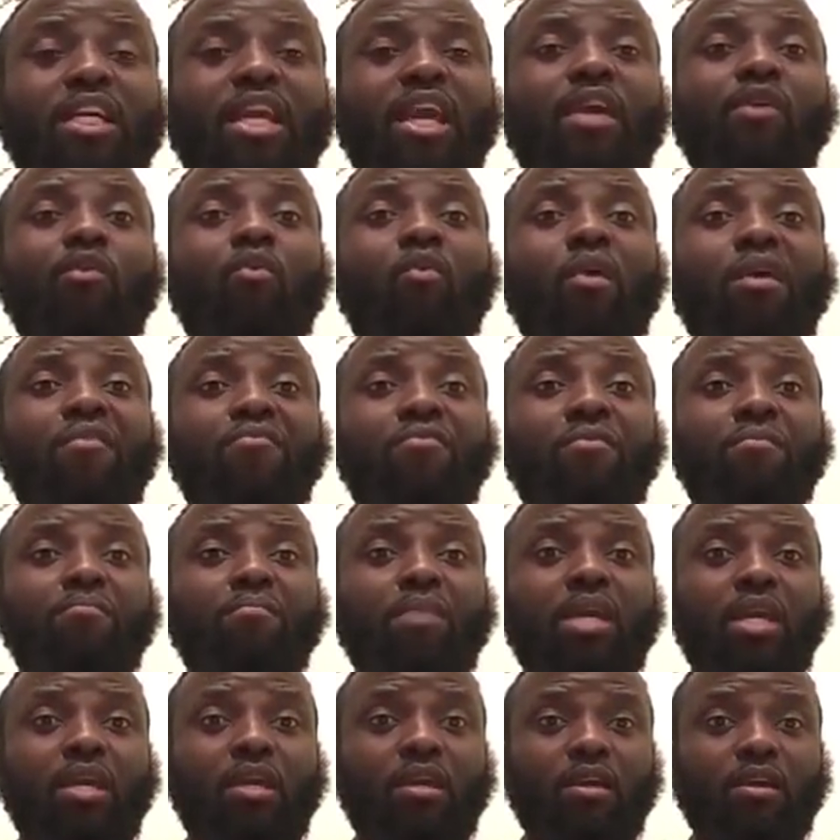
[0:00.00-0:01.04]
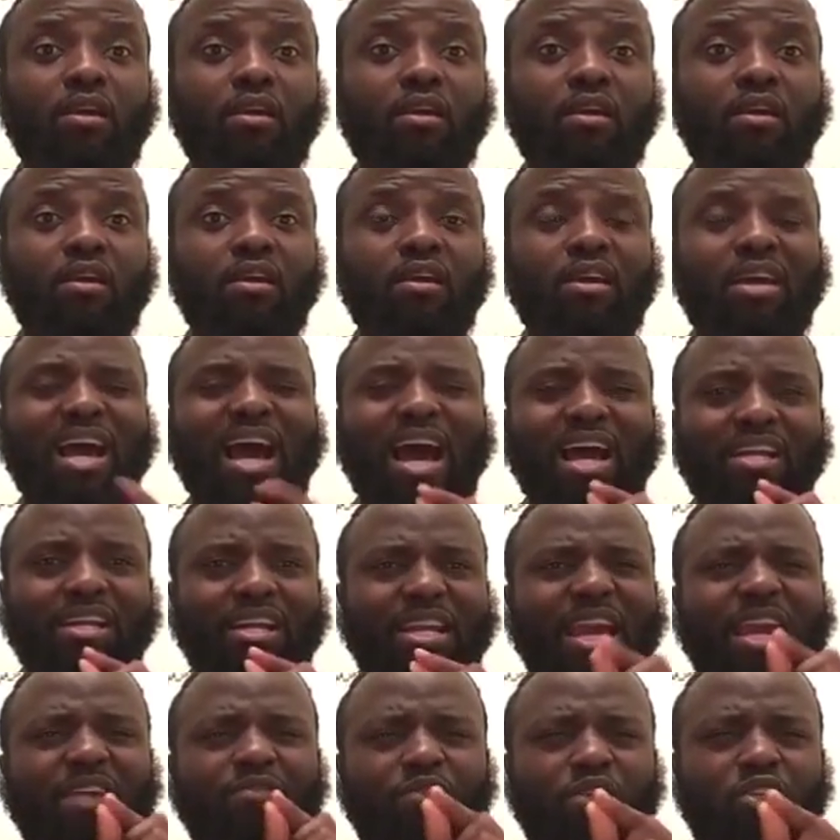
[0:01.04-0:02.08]
get away from me. I
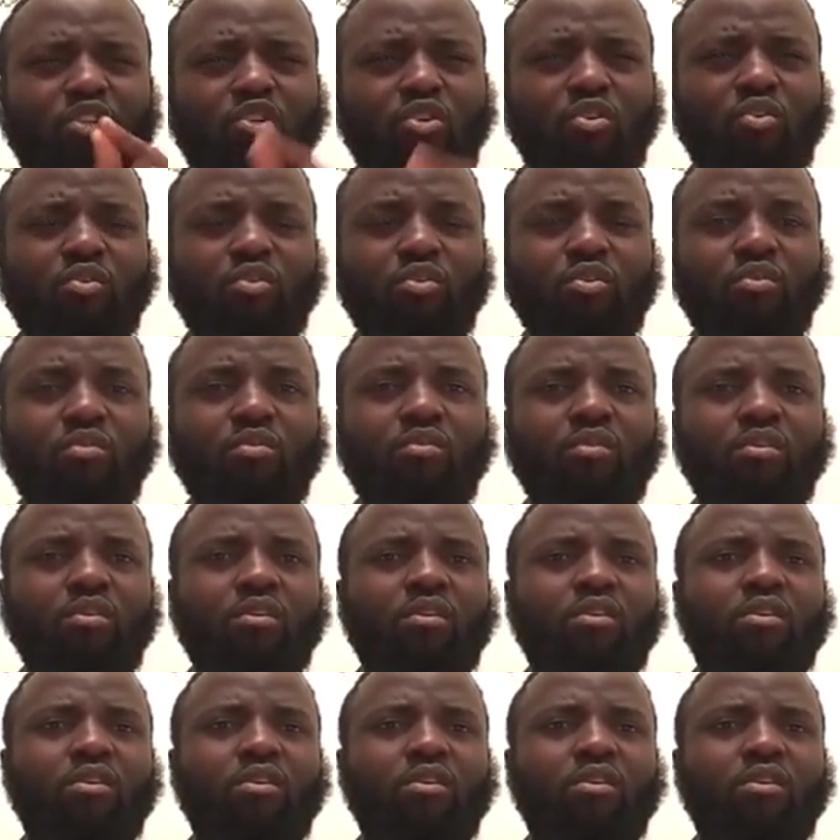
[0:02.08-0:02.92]
never knew you.